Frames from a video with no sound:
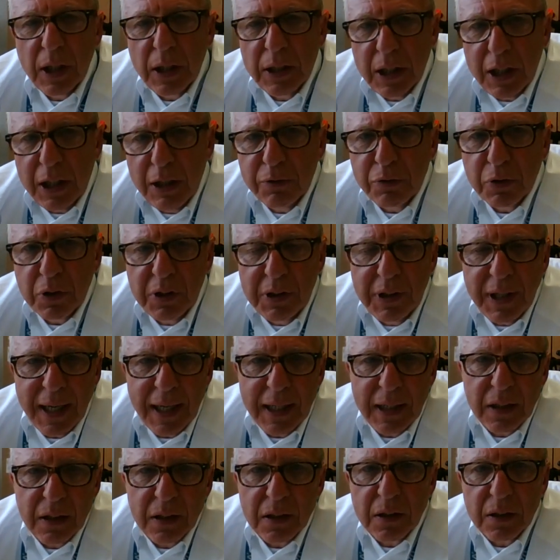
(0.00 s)
And even
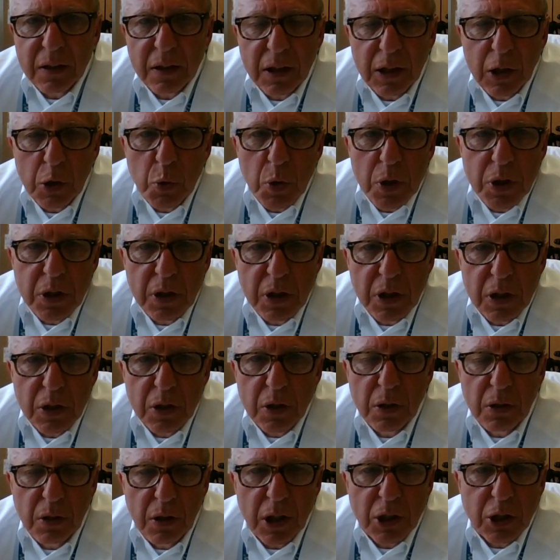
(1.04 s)
then, and the question
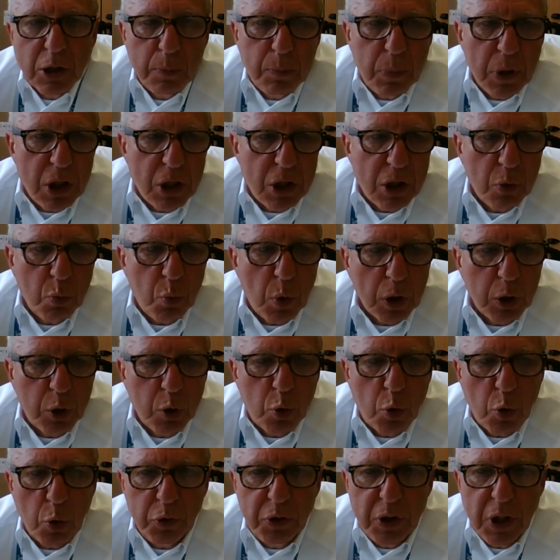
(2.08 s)
is, does the patient
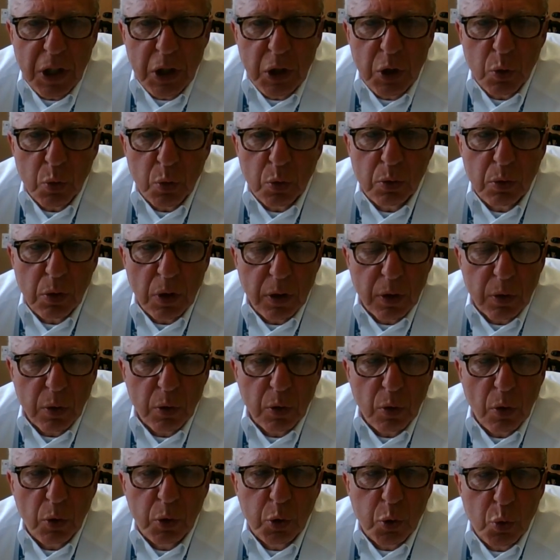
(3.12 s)
want to continue or,
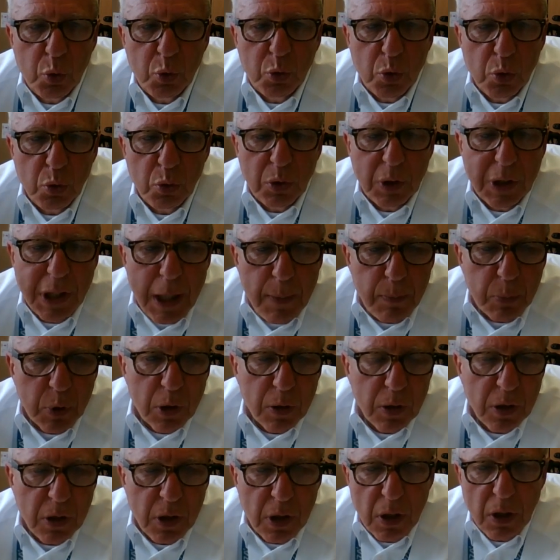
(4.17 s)
uh, or to, to keep
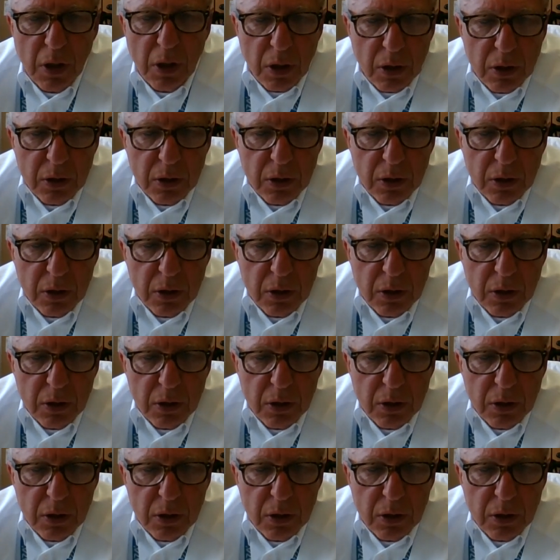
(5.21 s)
the,